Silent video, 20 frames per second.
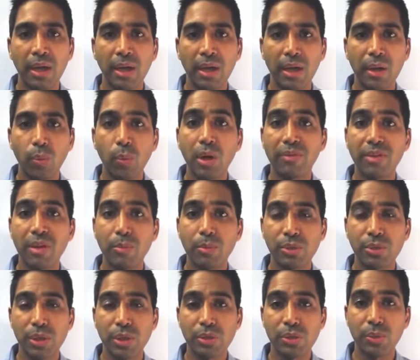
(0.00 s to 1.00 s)
One of them was
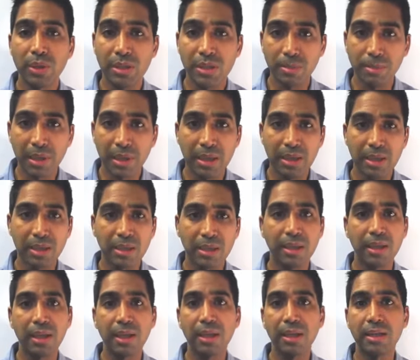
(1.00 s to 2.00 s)
also intubated
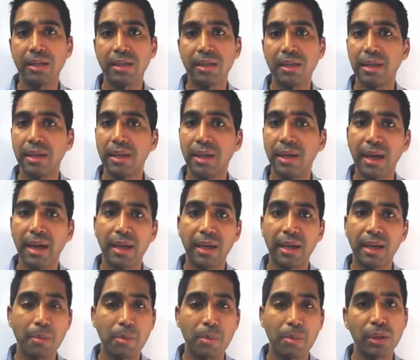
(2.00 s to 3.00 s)
and had
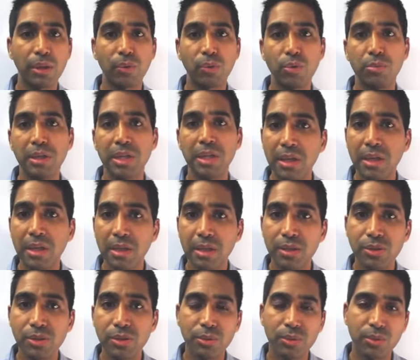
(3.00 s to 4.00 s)
hyperbilirubinemia
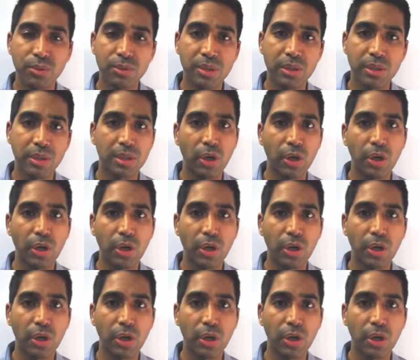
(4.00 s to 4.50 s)
issues and